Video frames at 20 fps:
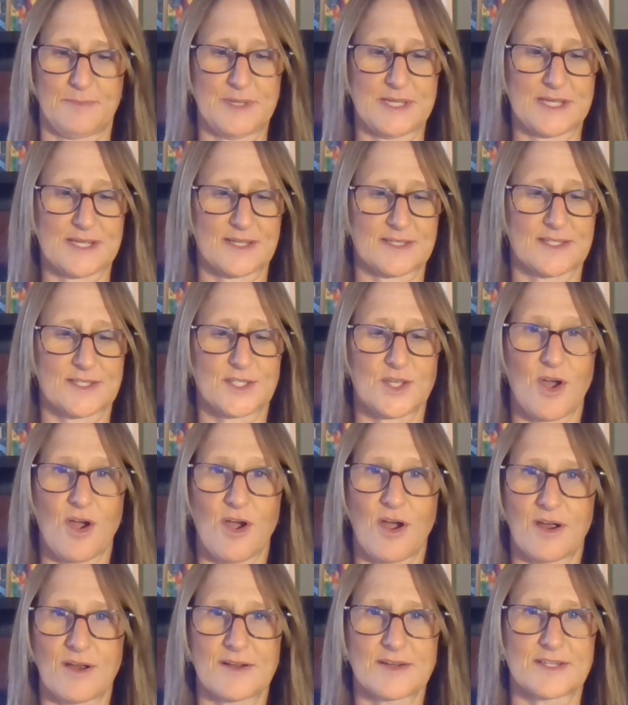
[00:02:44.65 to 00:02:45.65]
because it's
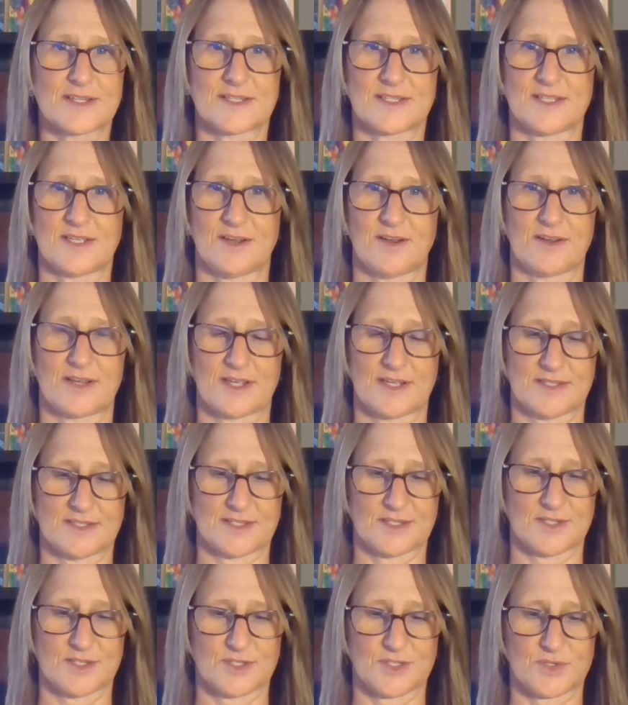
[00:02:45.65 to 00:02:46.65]
hard to see our kids
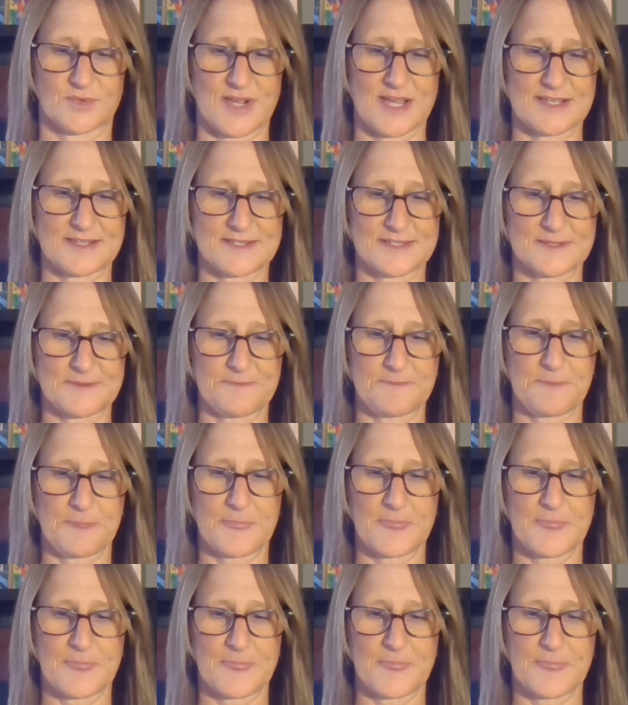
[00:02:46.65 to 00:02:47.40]
in distress.